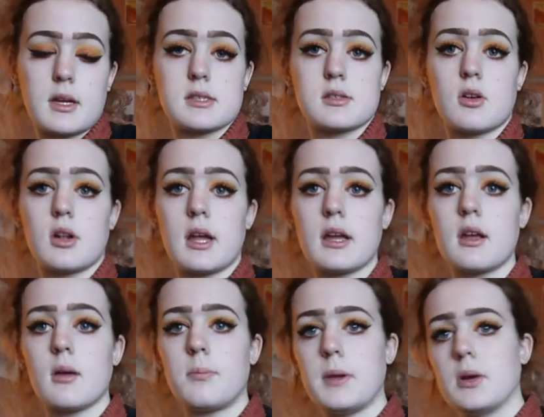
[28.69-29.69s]
It's not like
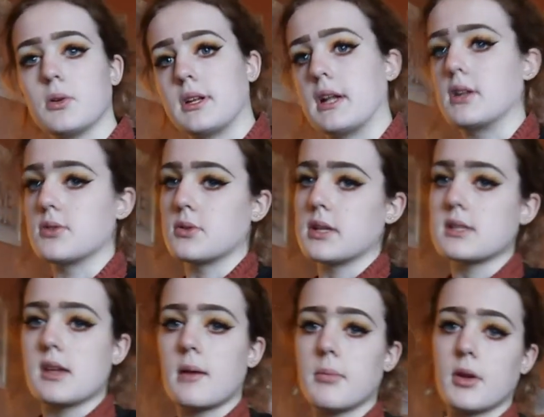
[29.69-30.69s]
a be-all and end-all
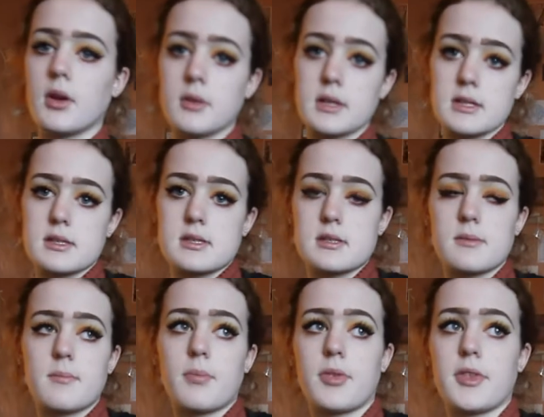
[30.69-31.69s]
exam though. It's
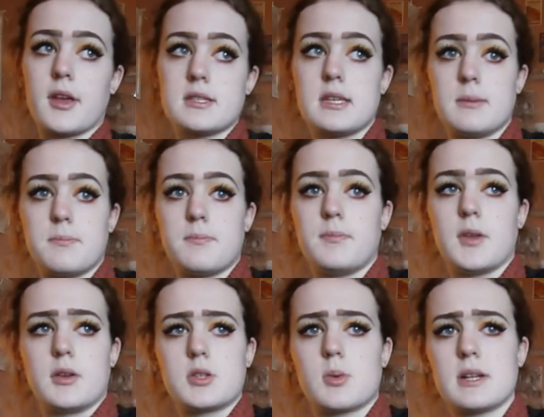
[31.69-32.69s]

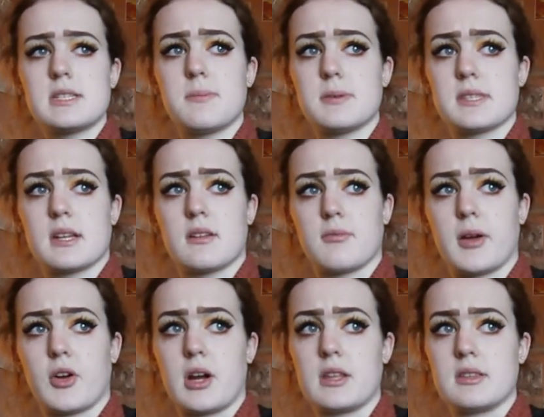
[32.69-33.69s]
20% of my
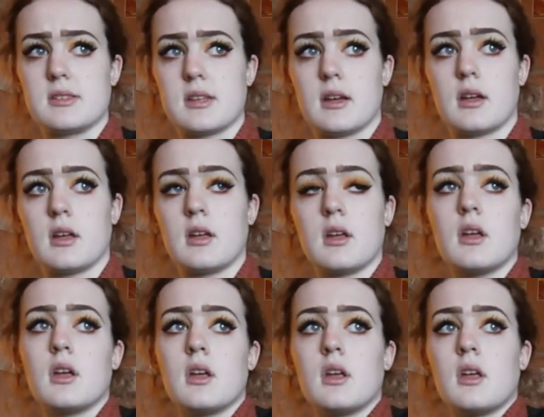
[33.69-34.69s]
grade this year,
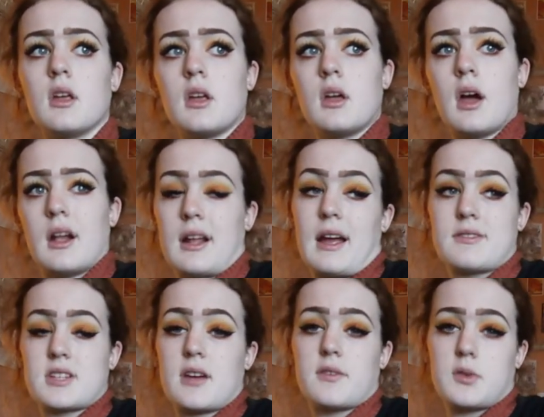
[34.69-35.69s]
and I have
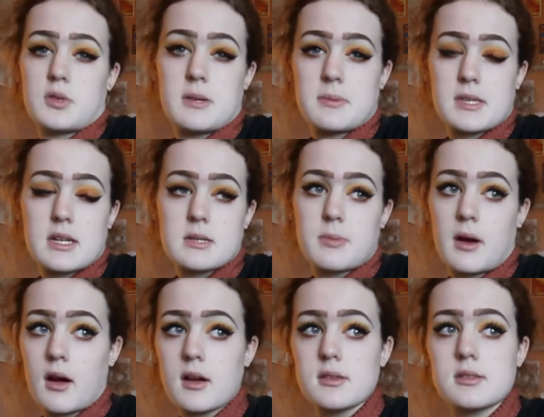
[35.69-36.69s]
to get 40% to
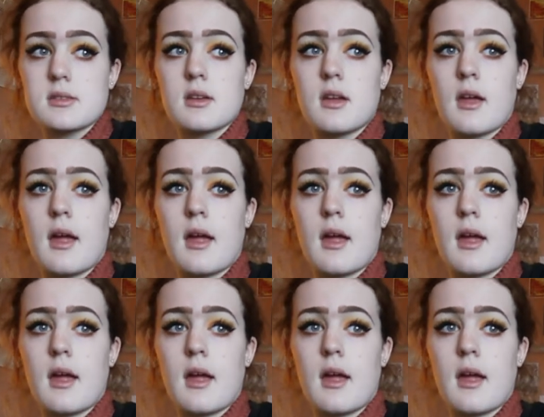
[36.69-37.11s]
pass.